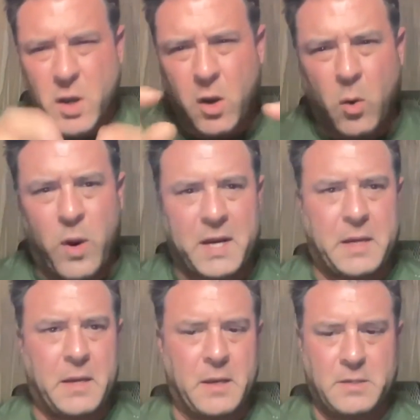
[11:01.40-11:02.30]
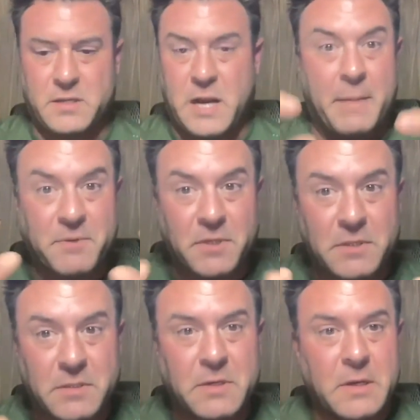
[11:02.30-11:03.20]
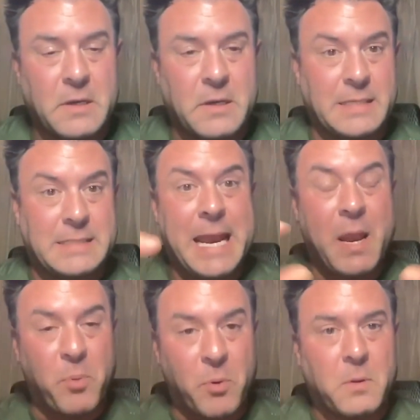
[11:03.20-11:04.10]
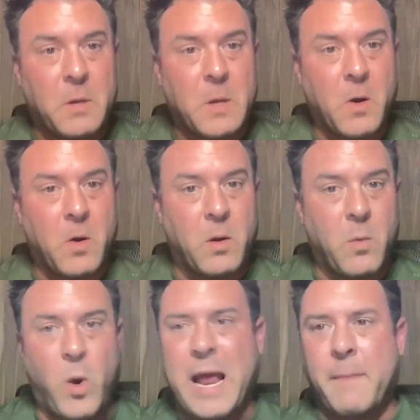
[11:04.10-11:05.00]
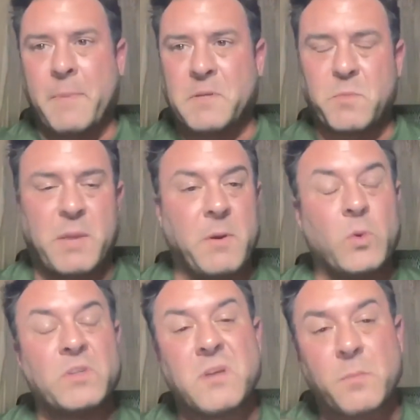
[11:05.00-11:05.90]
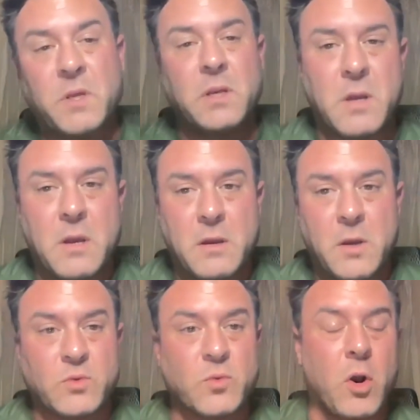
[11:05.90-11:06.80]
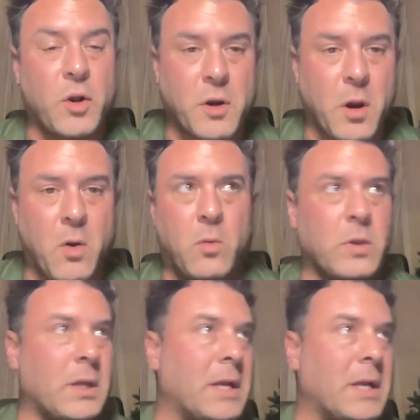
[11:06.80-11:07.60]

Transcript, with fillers: a quick synopsis example on what happens maybe when something goes wrong in your home.